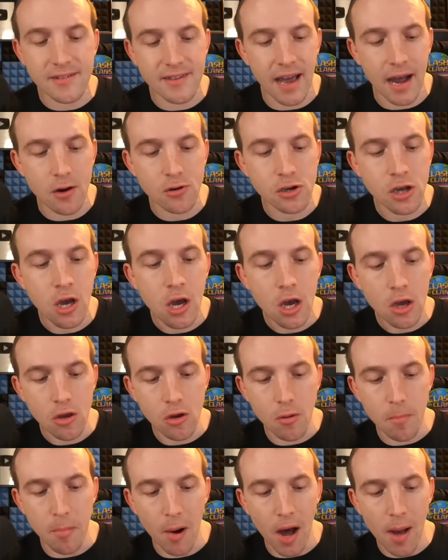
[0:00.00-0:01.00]
out your
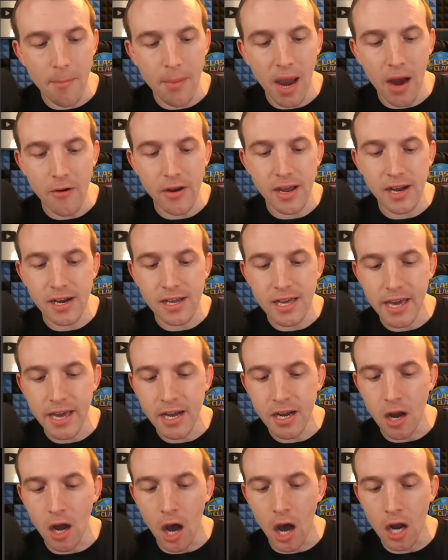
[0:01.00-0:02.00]
Barbarian
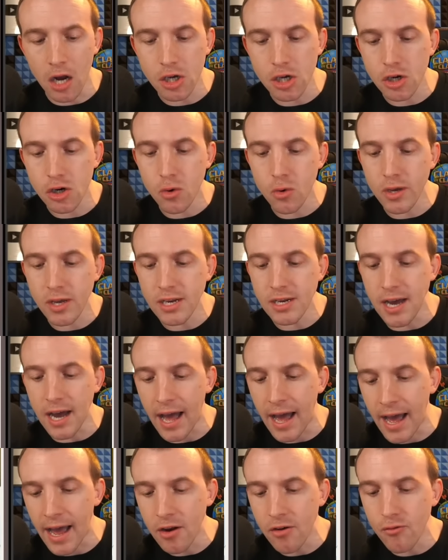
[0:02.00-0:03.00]
King, Archer Queen,
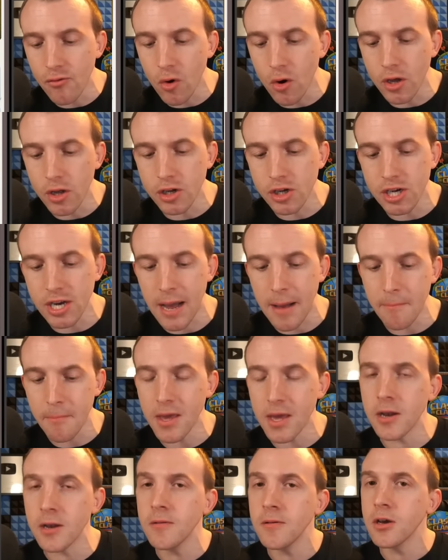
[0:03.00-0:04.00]
and Royal
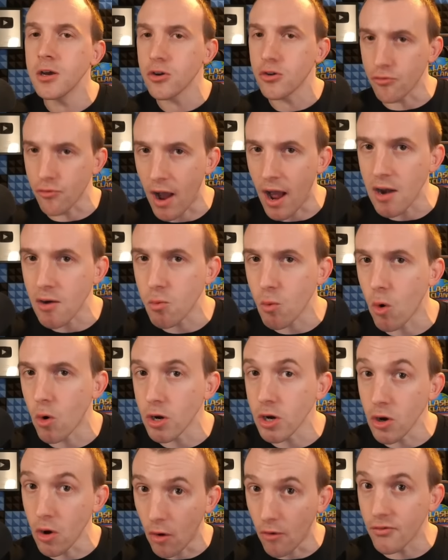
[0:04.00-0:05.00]
Champion. Grand
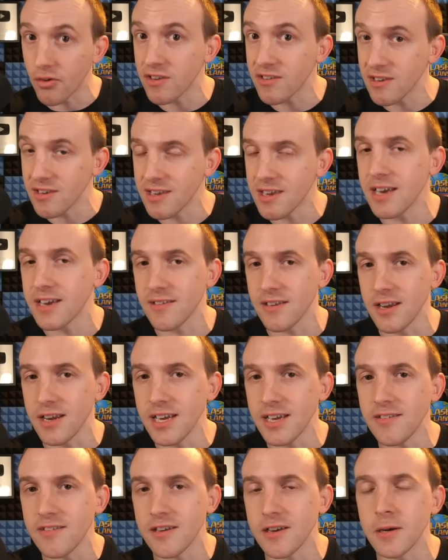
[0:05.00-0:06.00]
Warden obviously takes
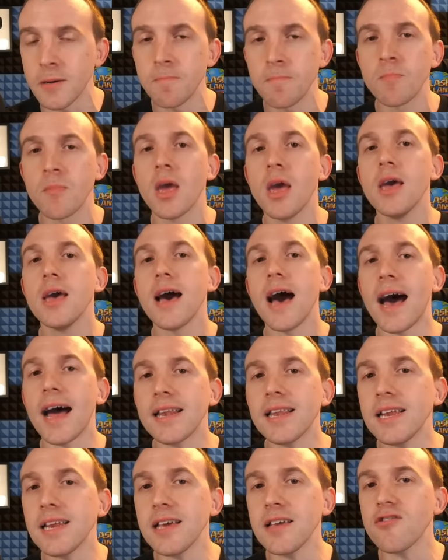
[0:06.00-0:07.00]
Elixir. And
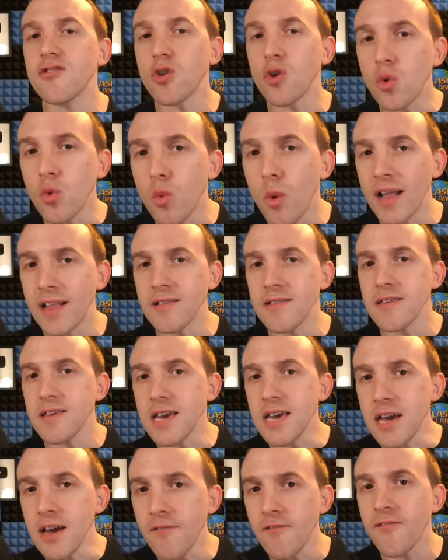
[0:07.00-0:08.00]
it is
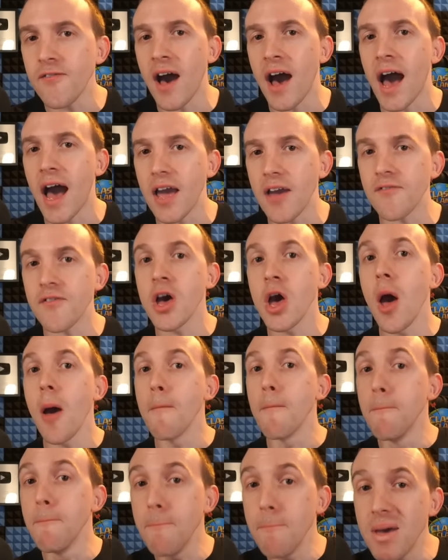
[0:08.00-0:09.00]
25
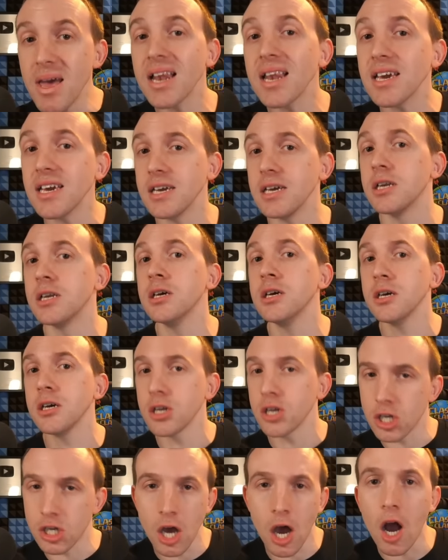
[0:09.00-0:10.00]
million
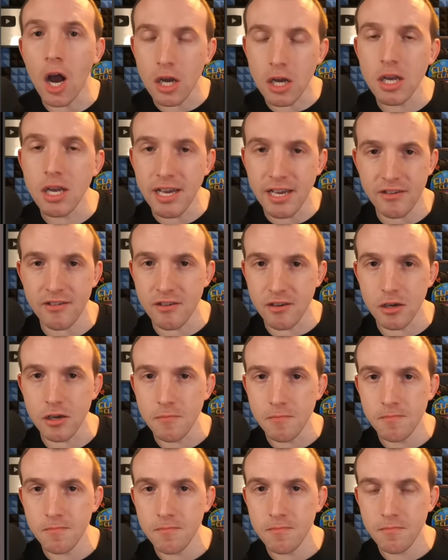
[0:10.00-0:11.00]
Dark Elixir.
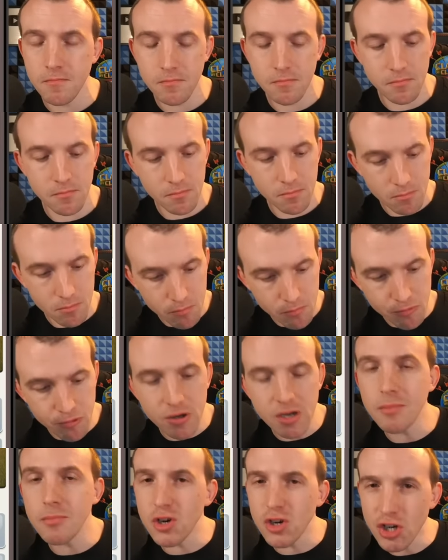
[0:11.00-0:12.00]

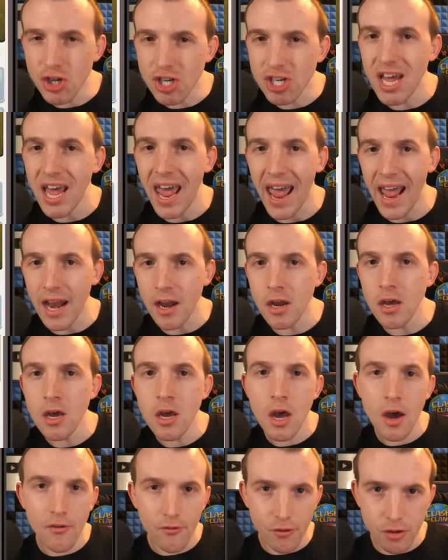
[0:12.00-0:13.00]
Pretty much 10
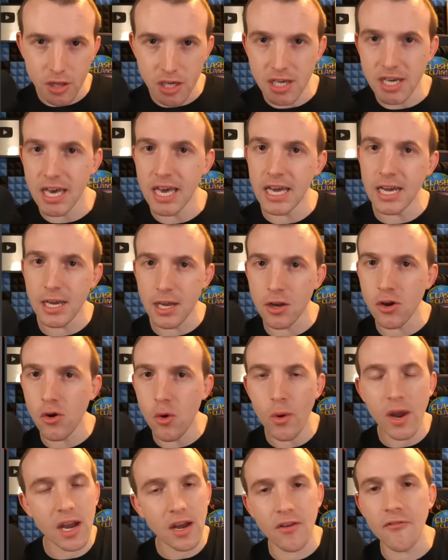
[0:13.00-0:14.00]
for the King and
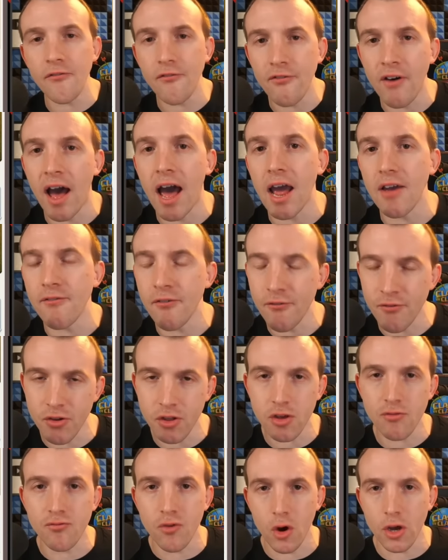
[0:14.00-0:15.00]
Queen and 5 for the
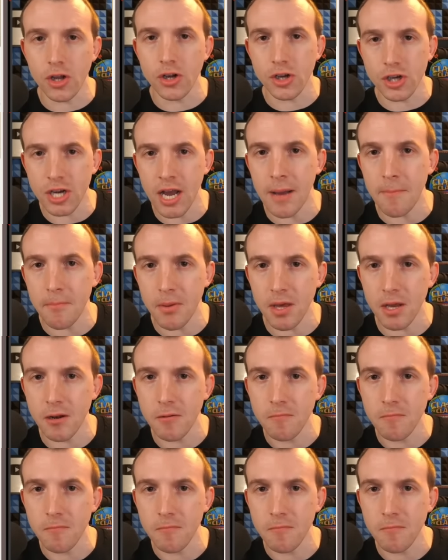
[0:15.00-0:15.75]
Royal Champion.